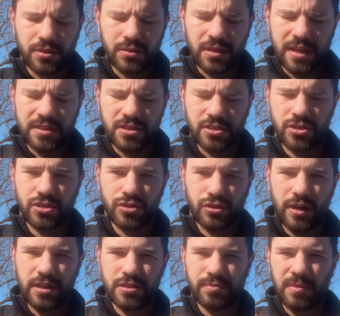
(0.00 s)
like to
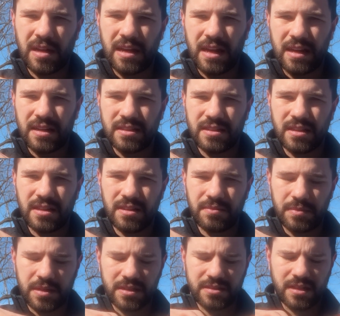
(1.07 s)
stretch my hand,
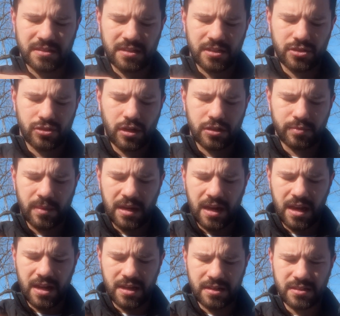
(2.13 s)
because as I stretch my
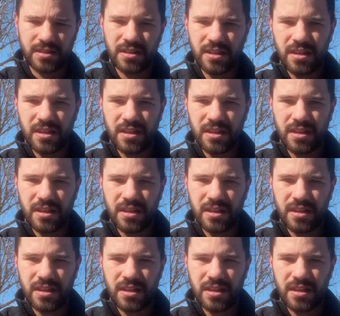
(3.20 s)
hand,